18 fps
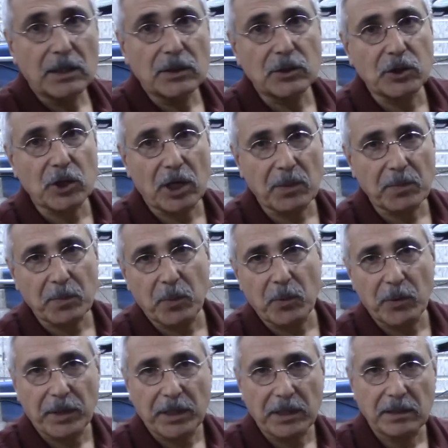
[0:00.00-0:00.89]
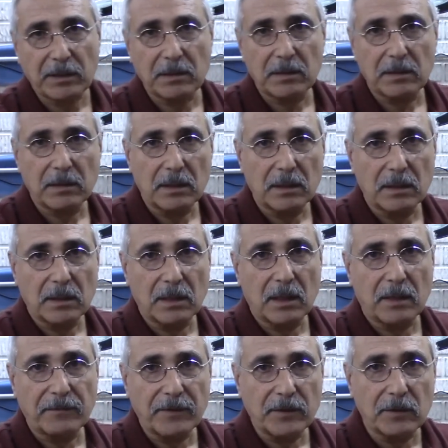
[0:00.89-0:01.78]
sharp point
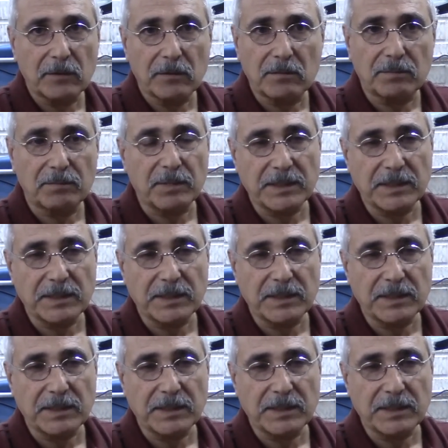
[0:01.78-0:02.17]
of your,